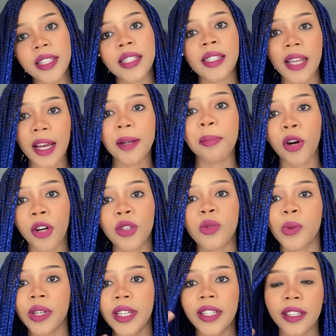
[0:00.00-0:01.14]
side parts
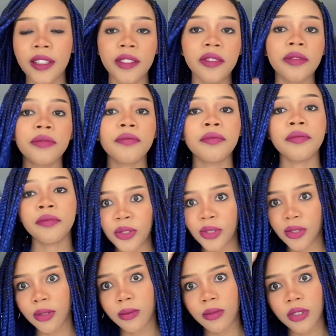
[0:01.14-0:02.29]
were in.
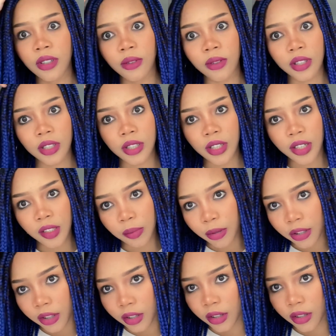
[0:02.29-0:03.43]
So weird with the side part.